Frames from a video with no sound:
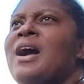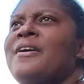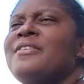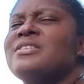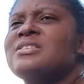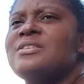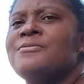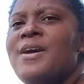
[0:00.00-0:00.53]

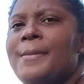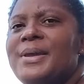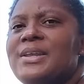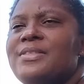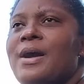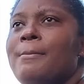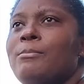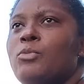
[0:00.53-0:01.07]
And this is a
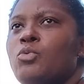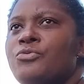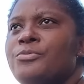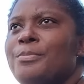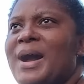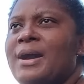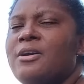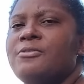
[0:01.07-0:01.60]
family that
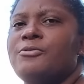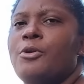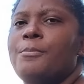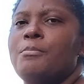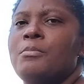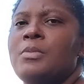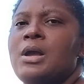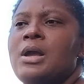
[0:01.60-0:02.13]
moved back
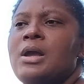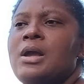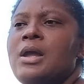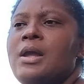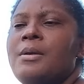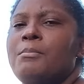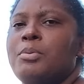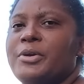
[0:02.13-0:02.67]
from
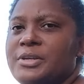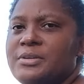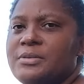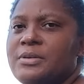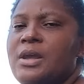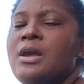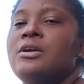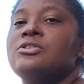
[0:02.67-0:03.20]

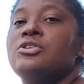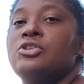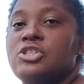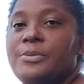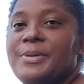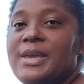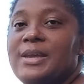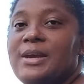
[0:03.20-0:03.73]
Britain to
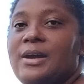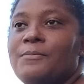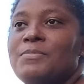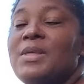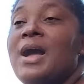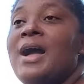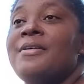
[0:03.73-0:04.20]
Jamaica.